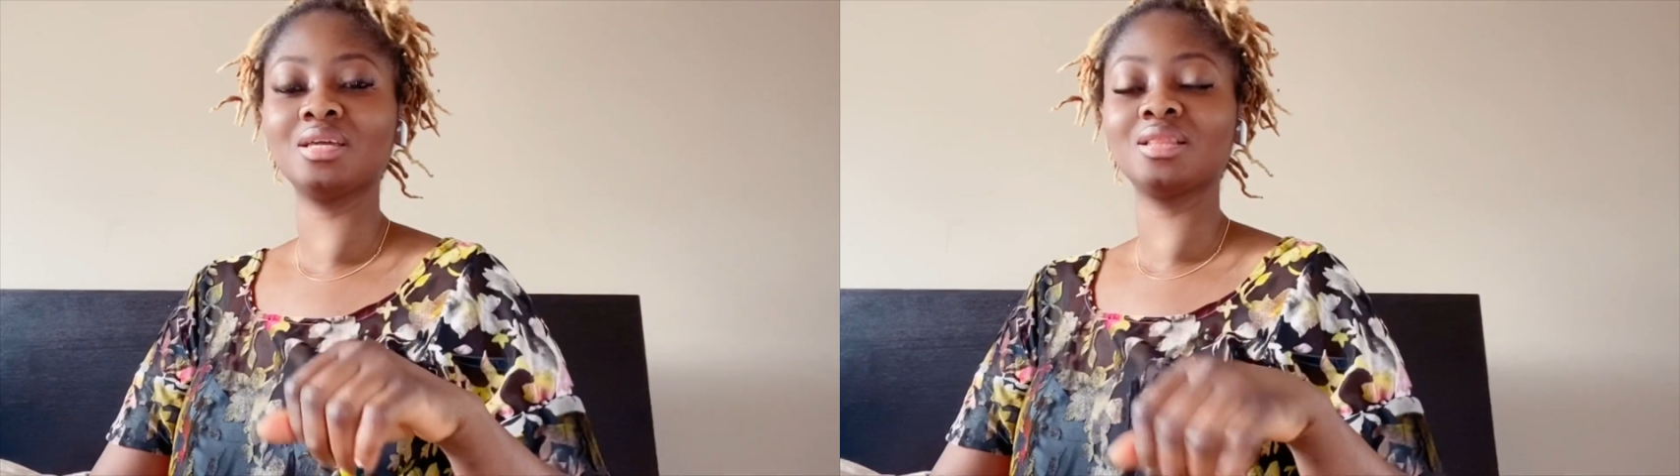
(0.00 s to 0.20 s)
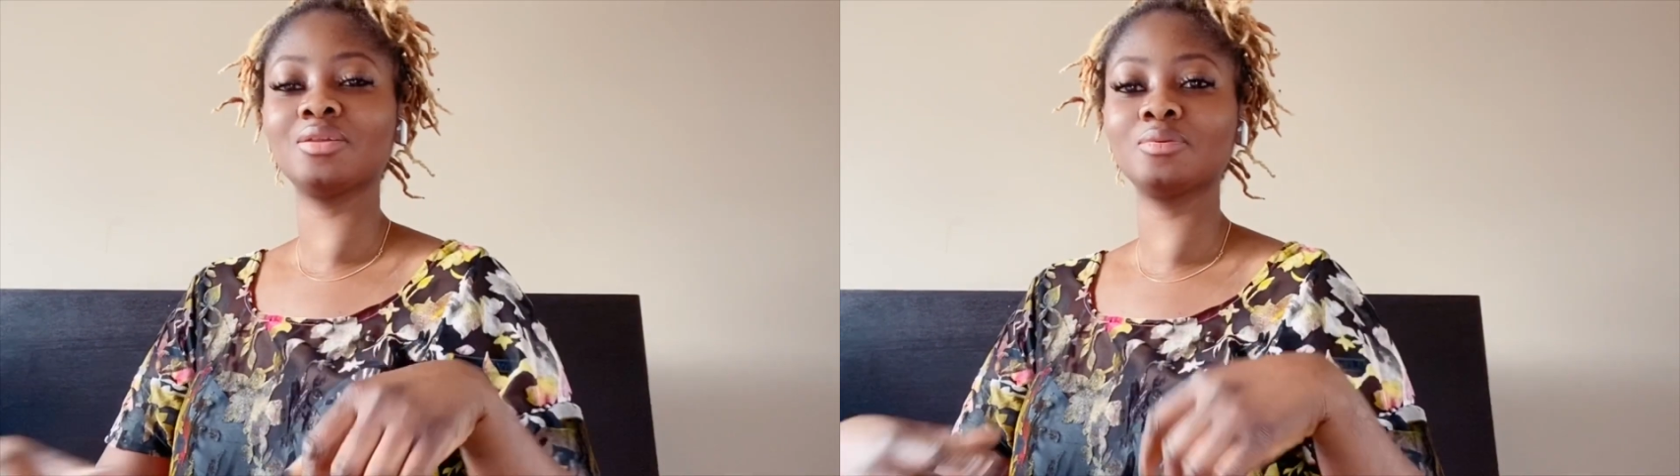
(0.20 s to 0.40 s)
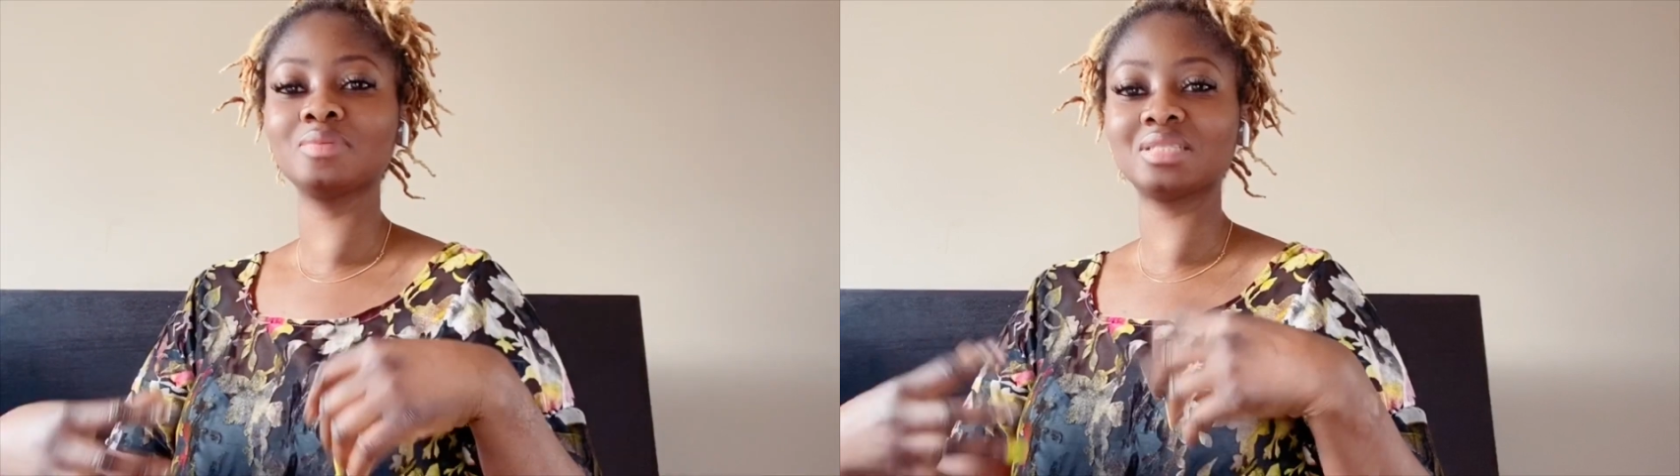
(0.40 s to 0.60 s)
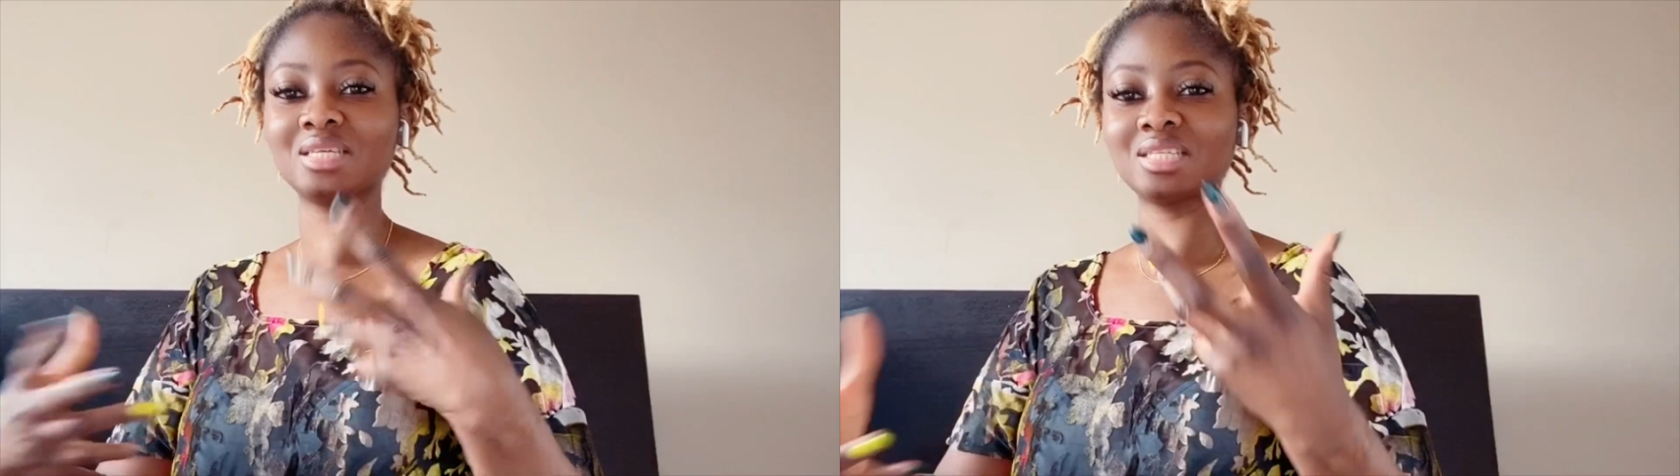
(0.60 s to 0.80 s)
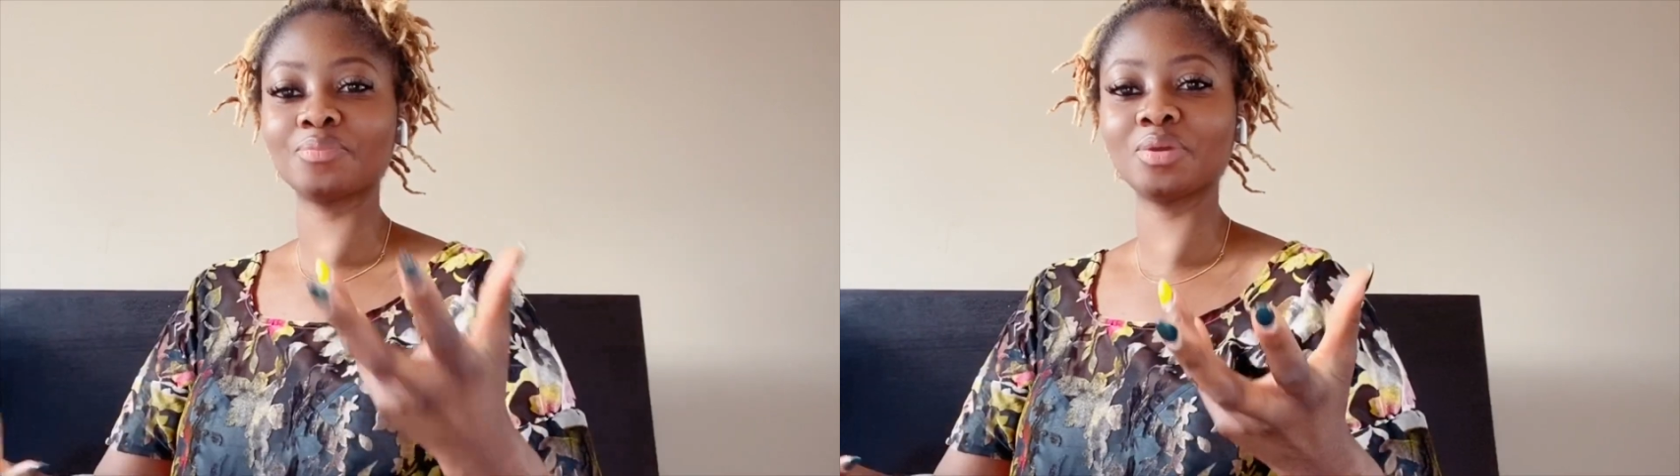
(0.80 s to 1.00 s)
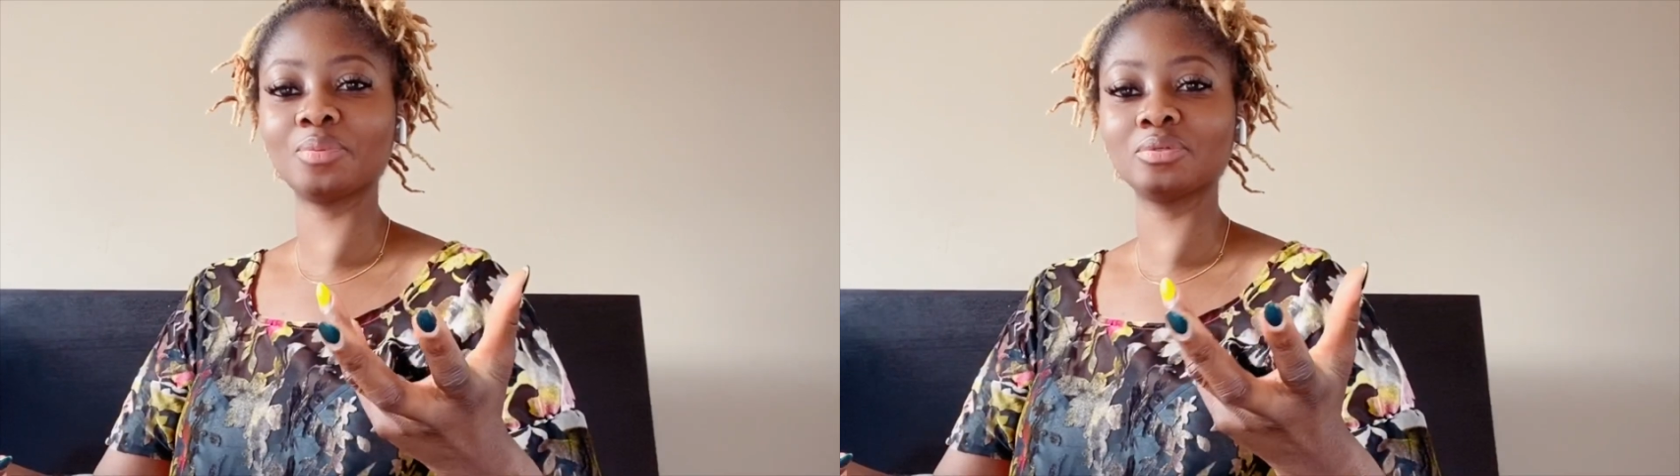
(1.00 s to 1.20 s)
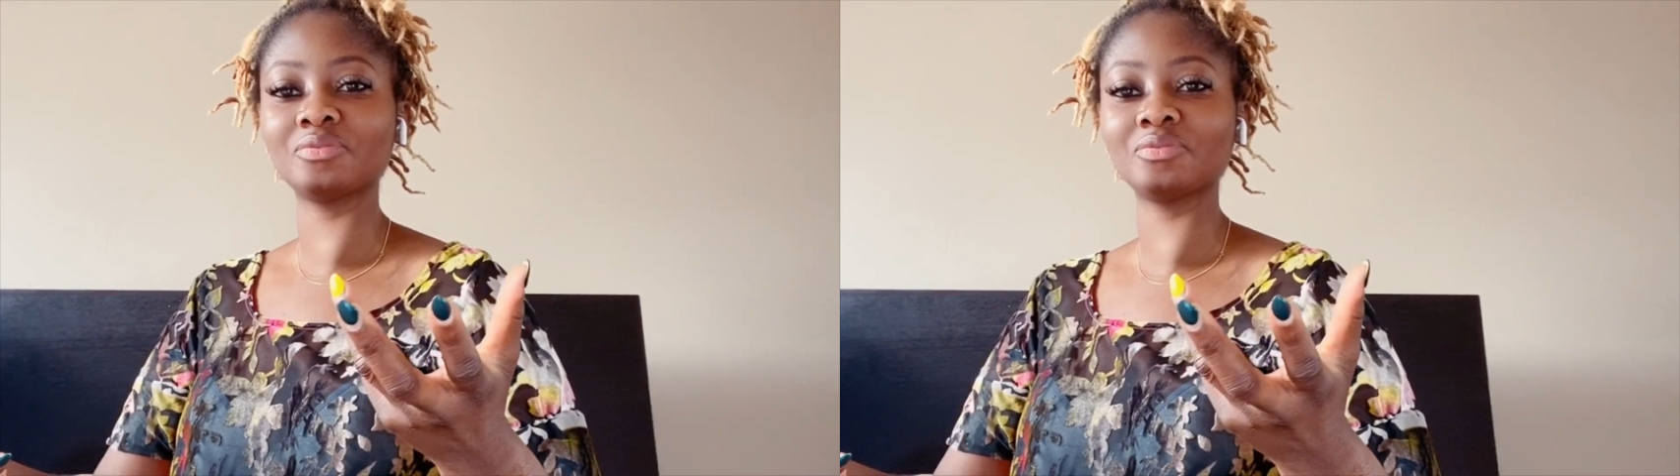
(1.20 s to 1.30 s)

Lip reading: Don't sneeze in people's